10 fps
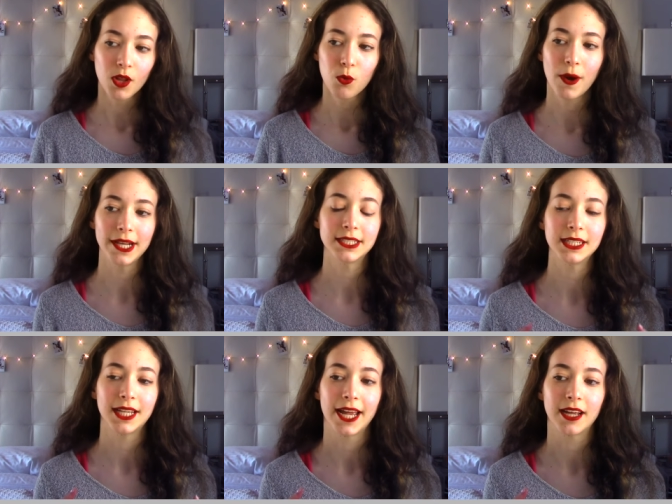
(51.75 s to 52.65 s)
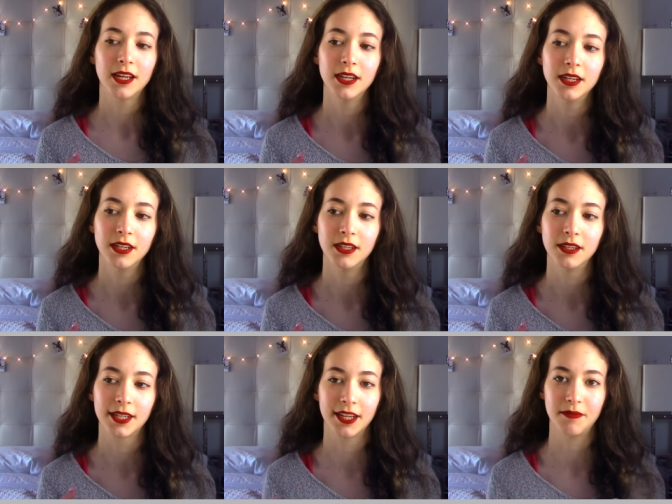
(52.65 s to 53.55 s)
way to like
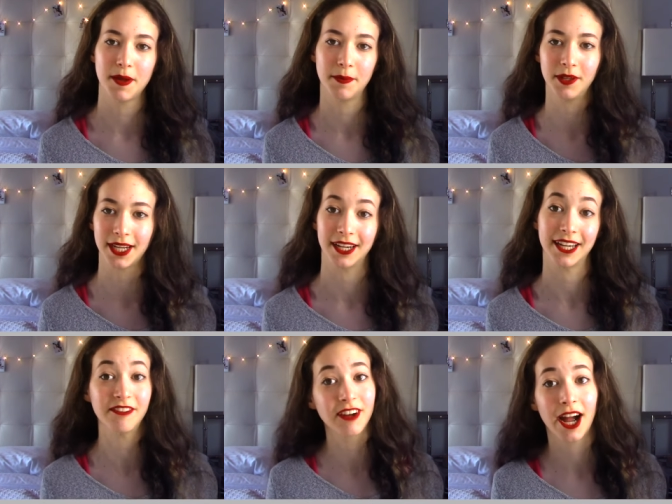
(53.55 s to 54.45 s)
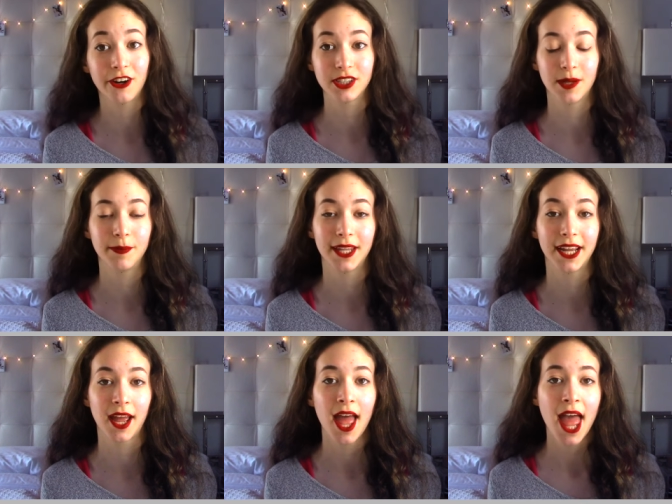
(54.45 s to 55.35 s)
give people like a gift guide or
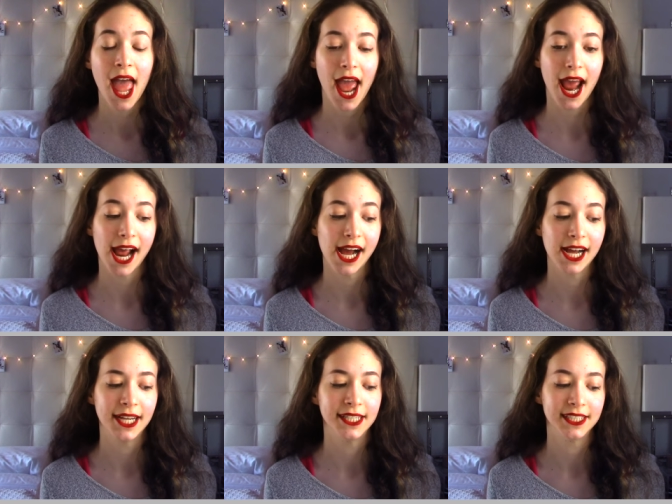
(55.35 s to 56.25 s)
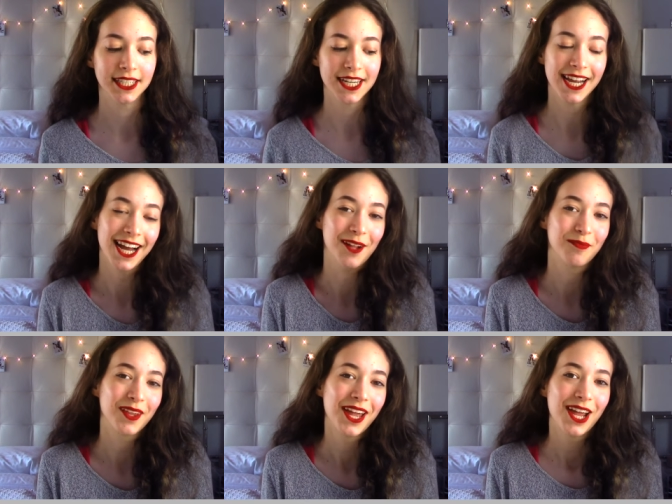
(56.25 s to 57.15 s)
something. And yeah,
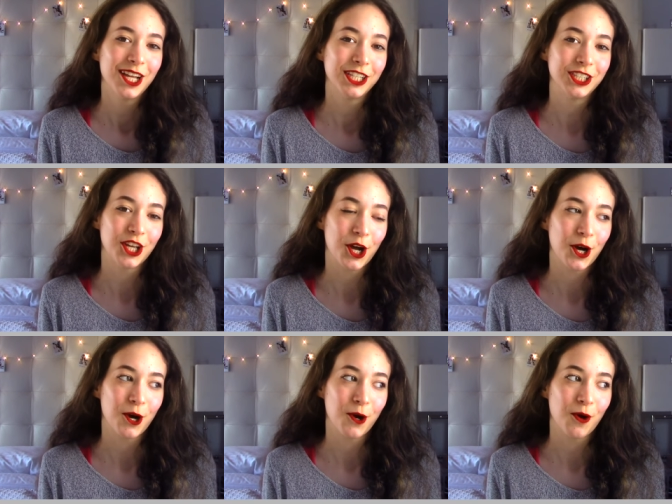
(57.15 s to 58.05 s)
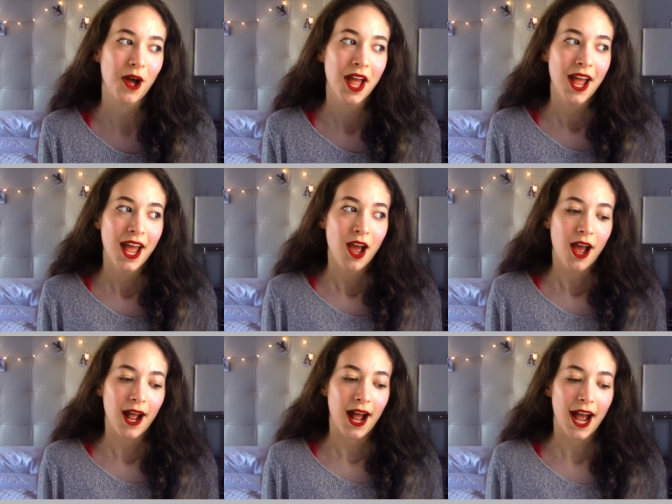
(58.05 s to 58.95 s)
so
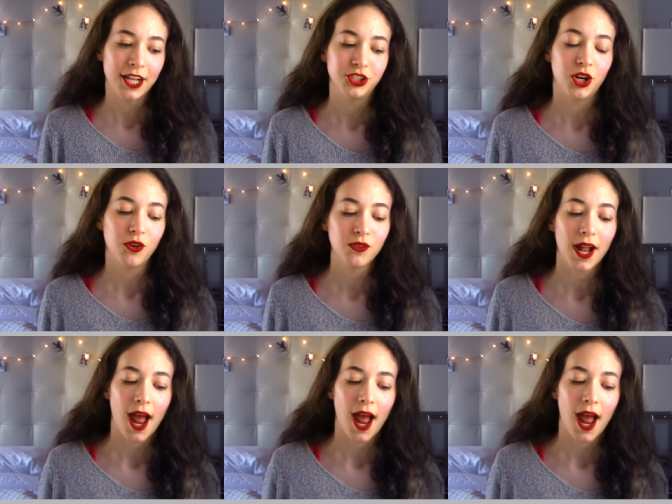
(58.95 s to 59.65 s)
I don't